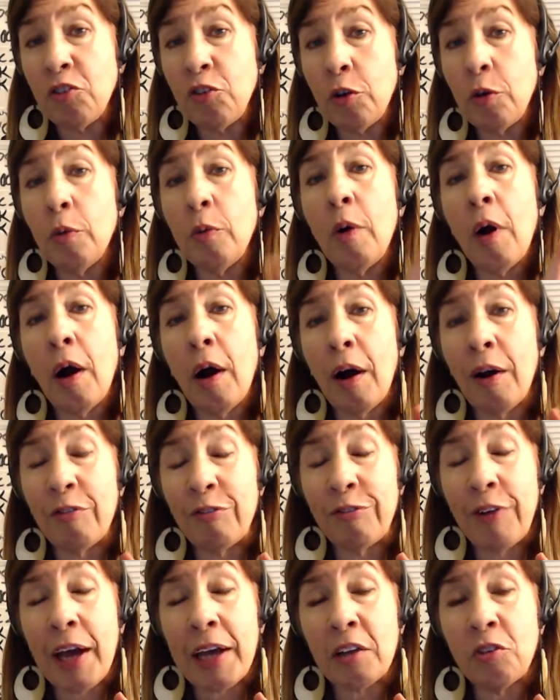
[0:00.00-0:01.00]
you,
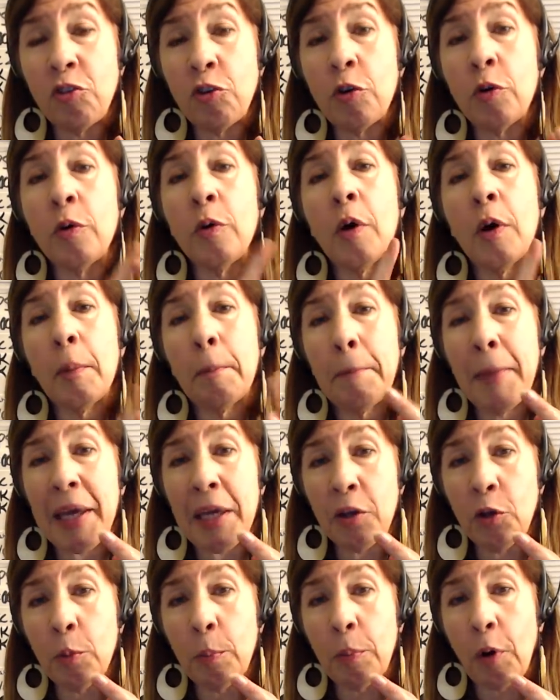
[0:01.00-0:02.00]
affect you,
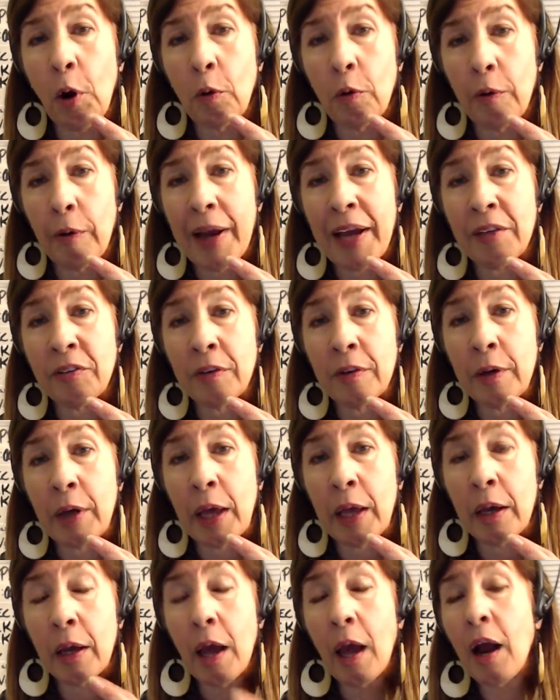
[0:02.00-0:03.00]
make you
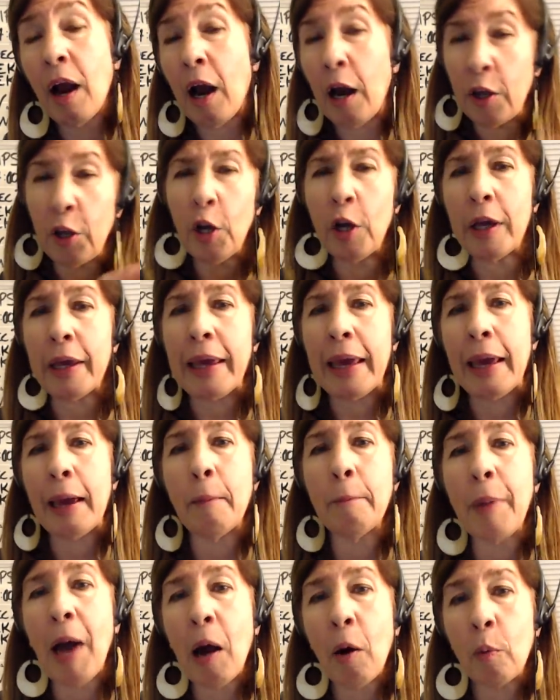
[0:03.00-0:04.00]
procrastinate? Are you going to
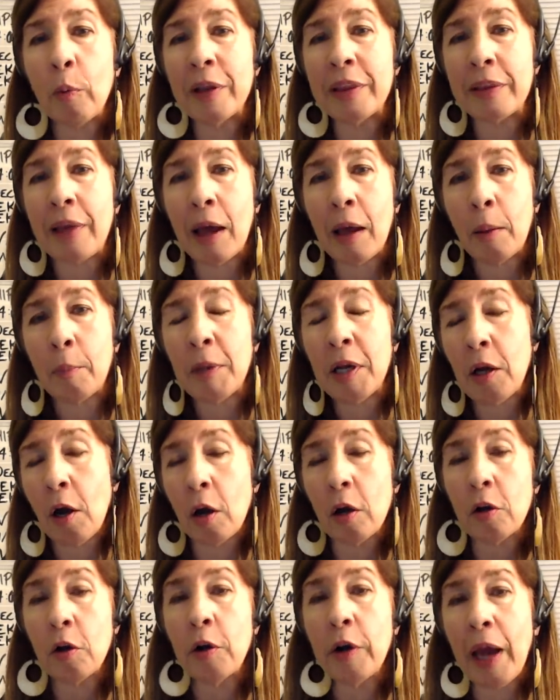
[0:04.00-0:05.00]
camp out with them and
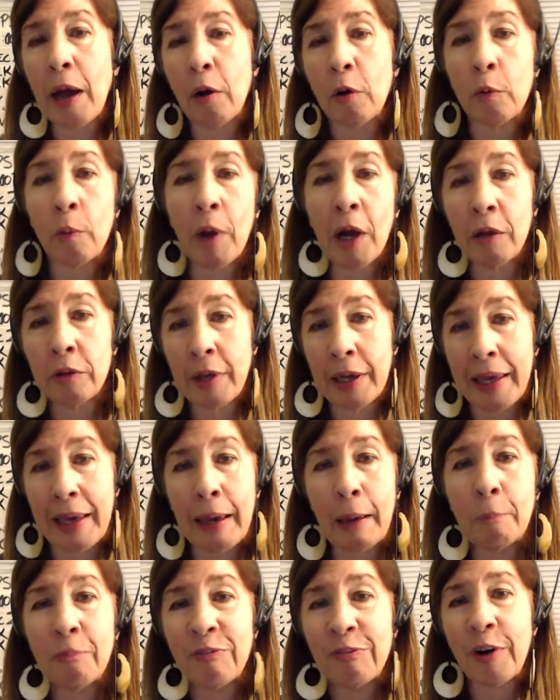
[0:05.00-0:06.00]
hunker down around the
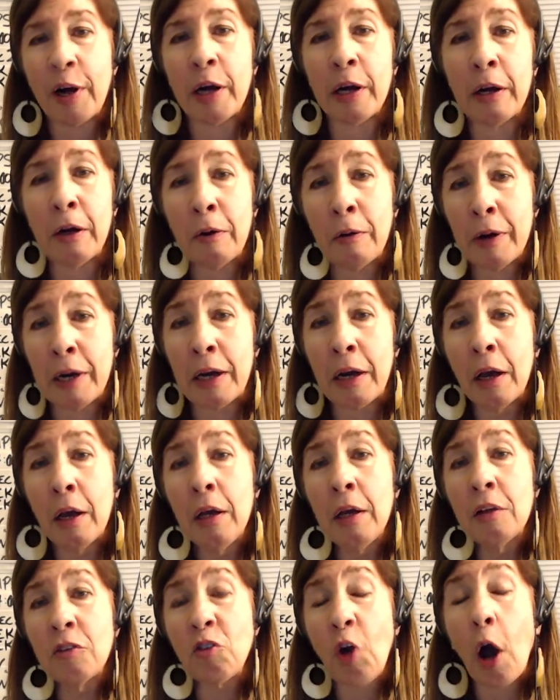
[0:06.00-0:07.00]
campfire and
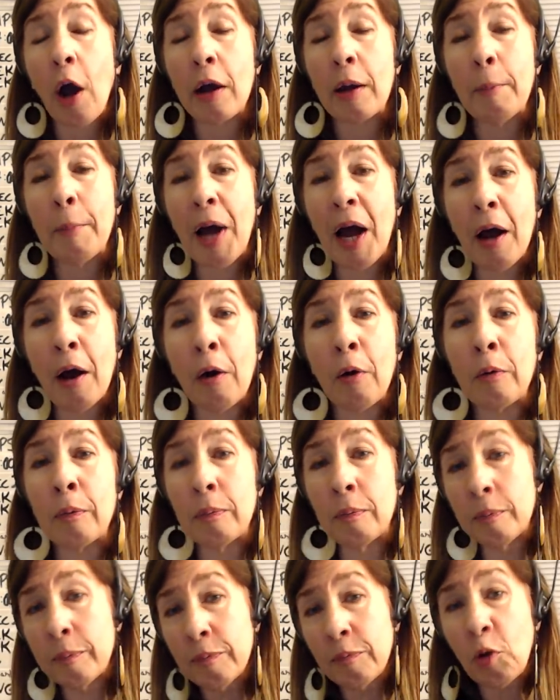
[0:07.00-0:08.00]
talk about
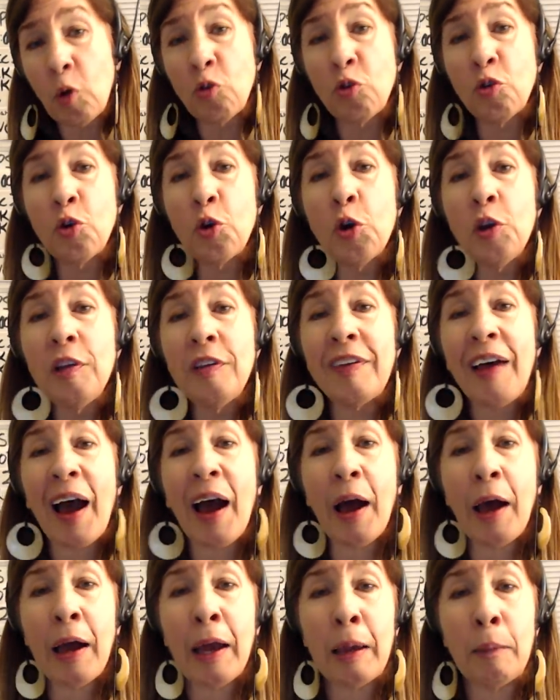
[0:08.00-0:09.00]
those good
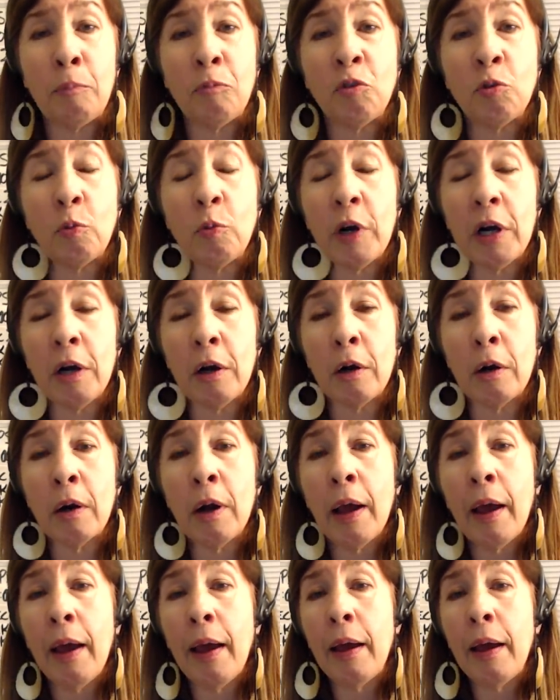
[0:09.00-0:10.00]
times where,
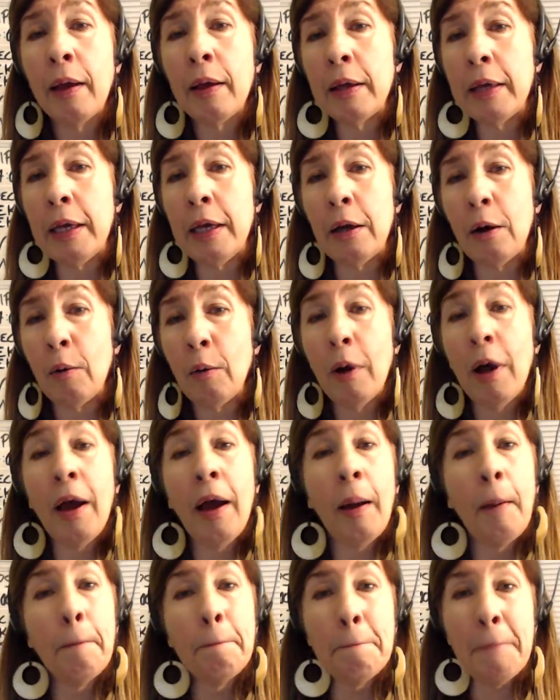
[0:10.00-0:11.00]
you know,
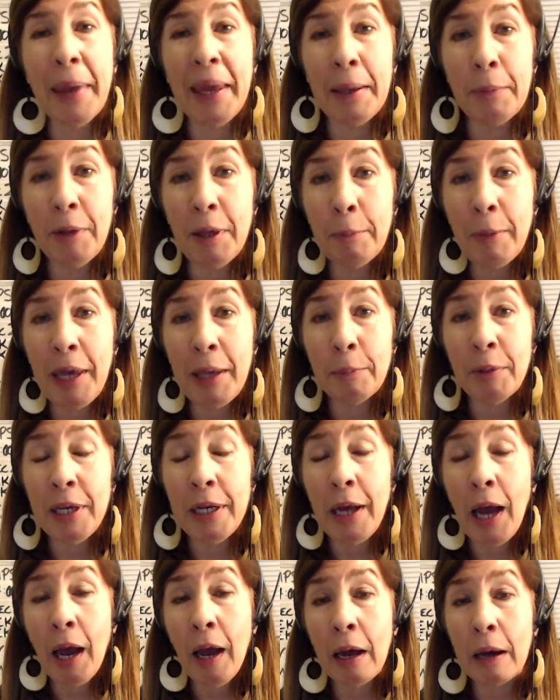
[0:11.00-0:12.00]
maybe, maybe
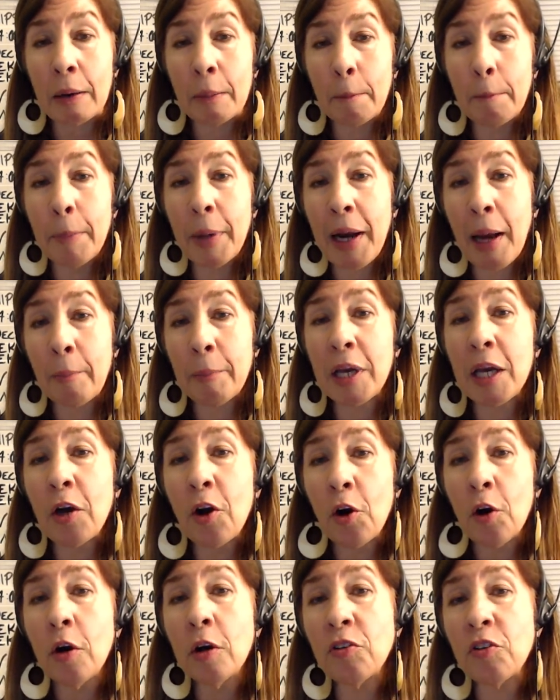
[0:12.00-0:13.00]
not. But I'm
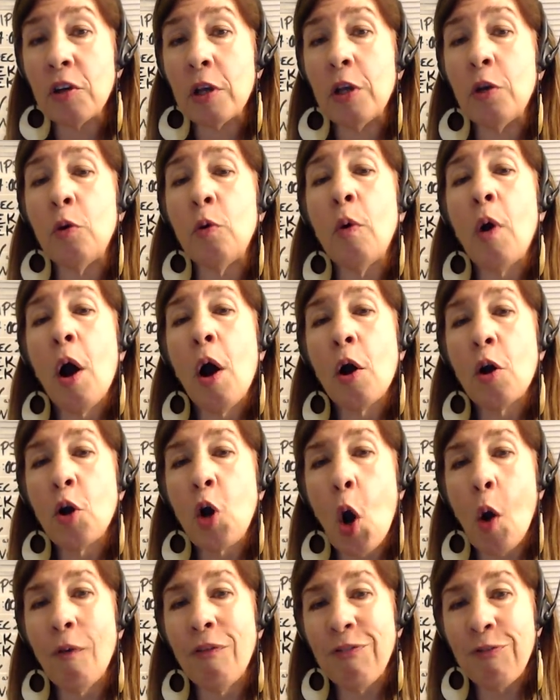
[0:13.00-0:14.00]
encouraging you,
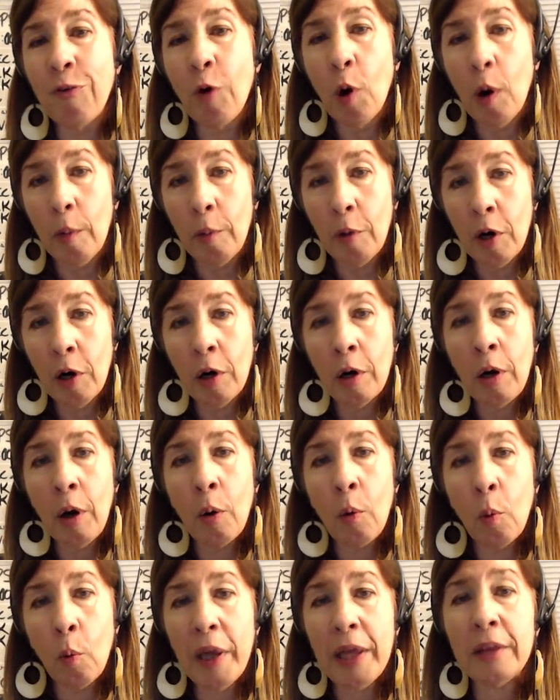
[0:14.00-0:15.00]
go forward
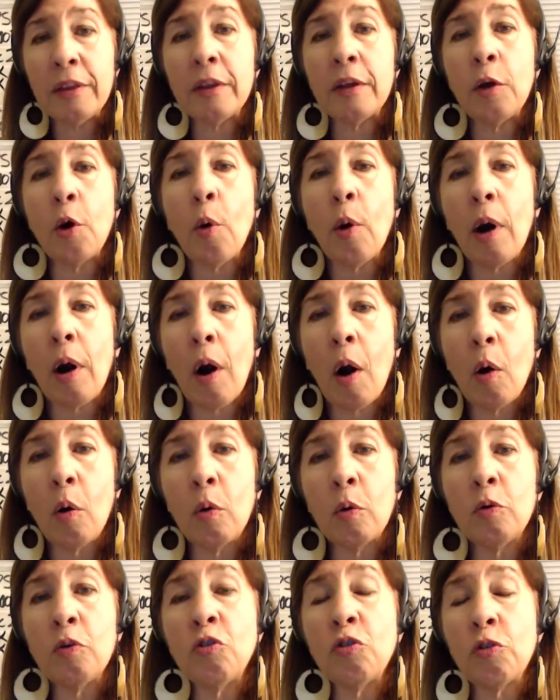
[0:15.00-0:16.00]
with your
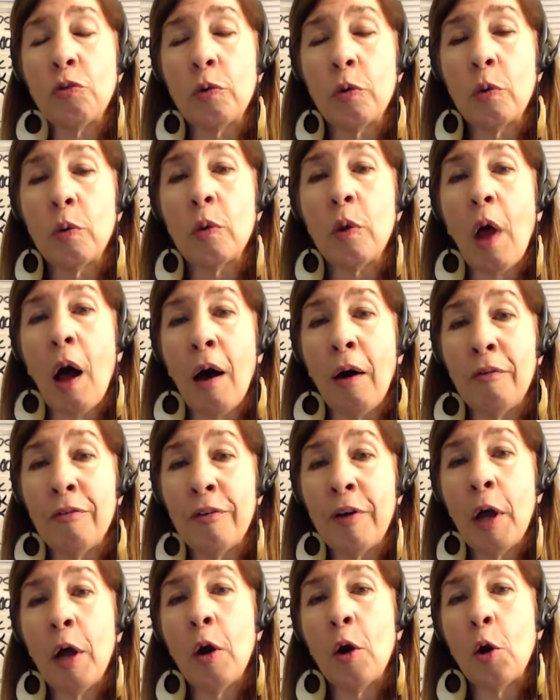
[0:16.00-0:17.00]
own true love,
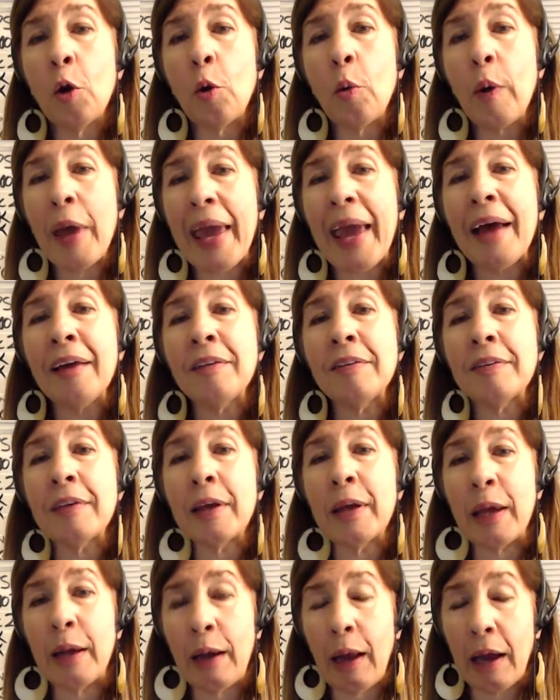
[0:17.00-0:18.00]
who has the
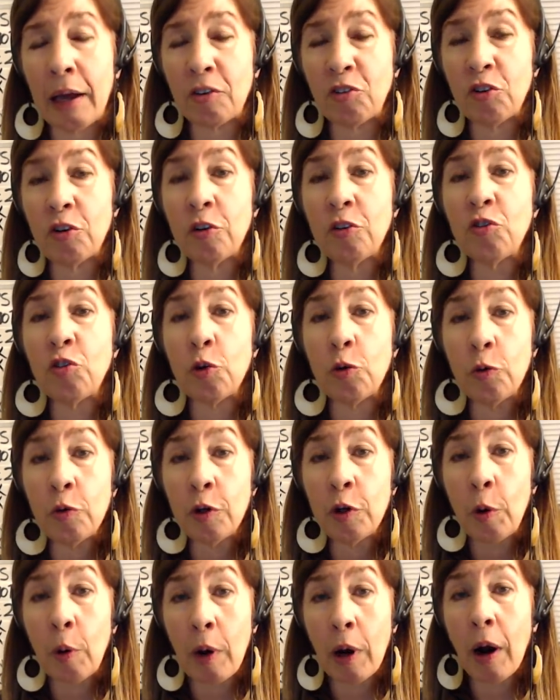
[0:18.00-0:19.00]
connection to
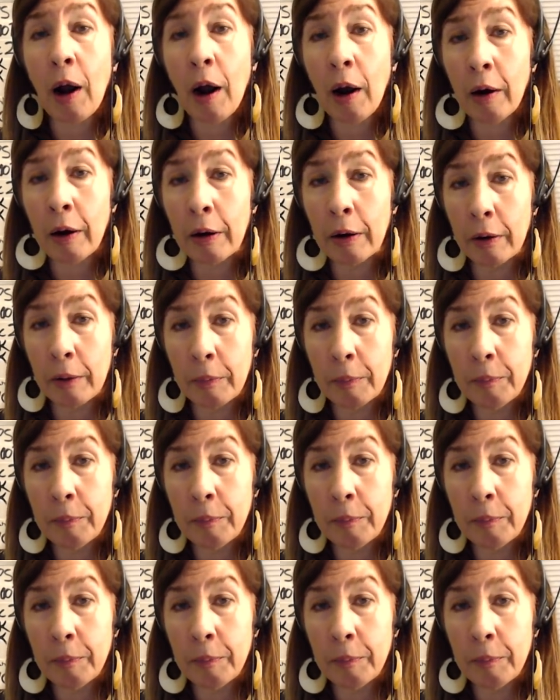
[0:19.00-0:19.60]
your heart.